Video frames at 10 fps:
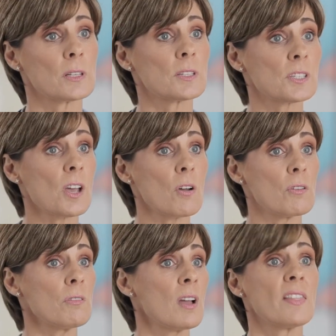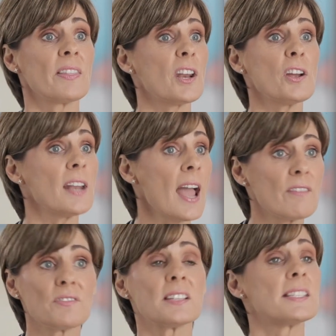So they don't
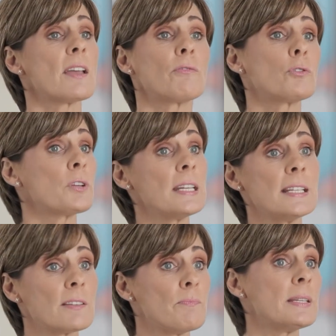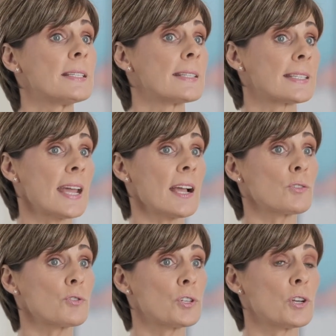have several years of business
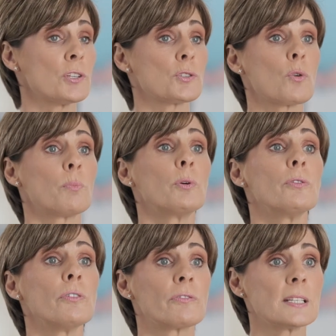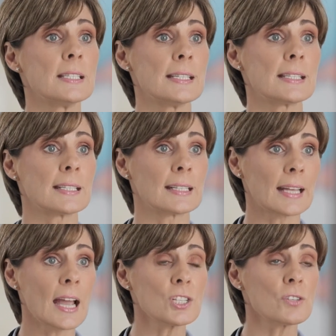tax returns or proof of consistent
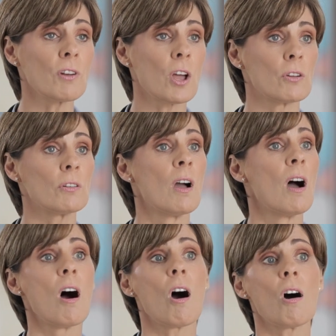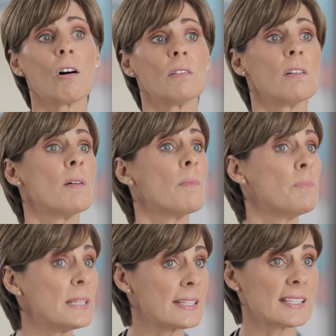cash flow on
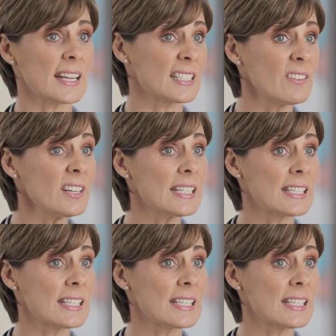business activity